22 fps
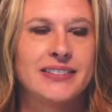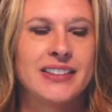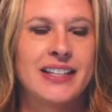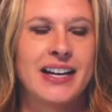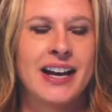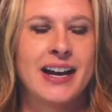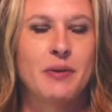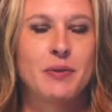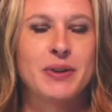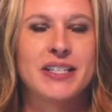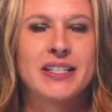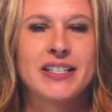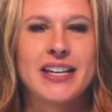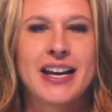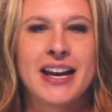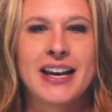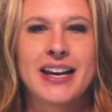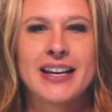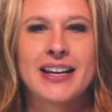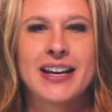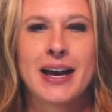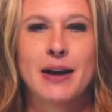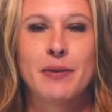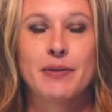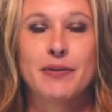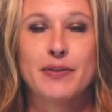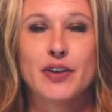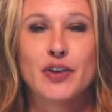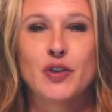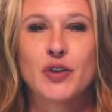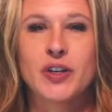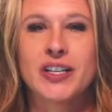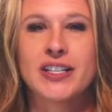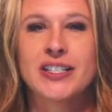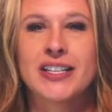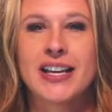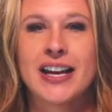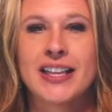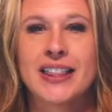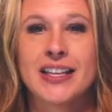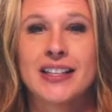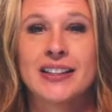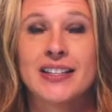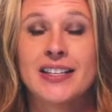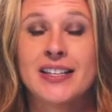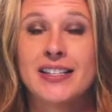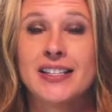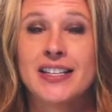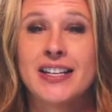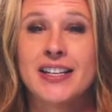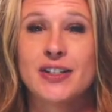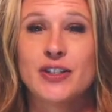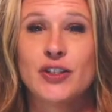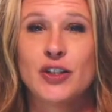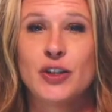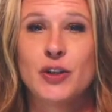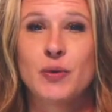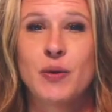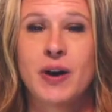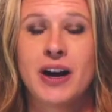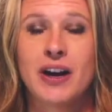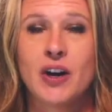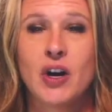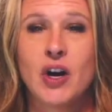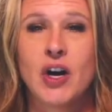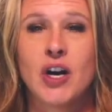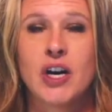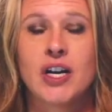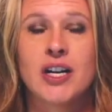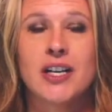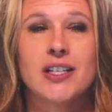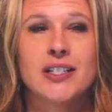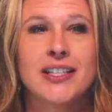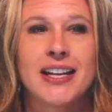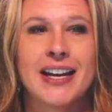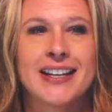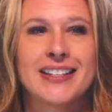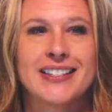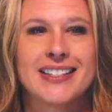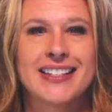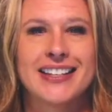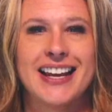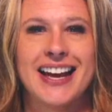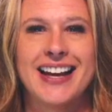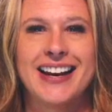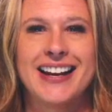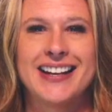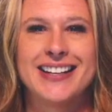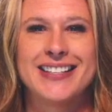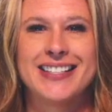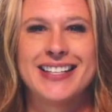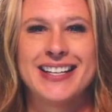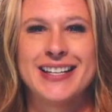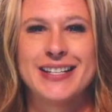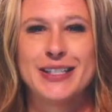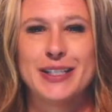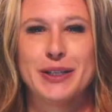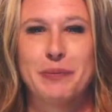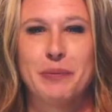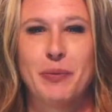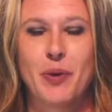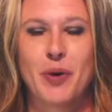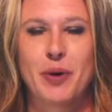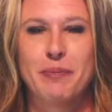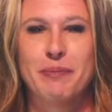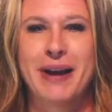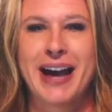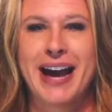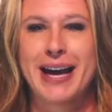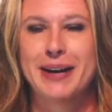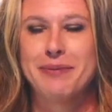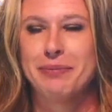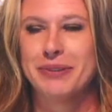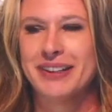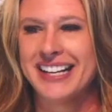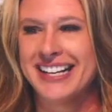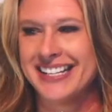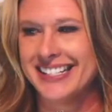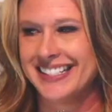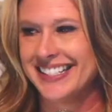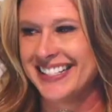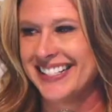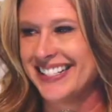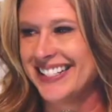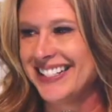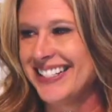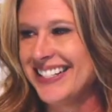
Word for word: I would say, I would venture to say that listening to our hearts has led us into more bad places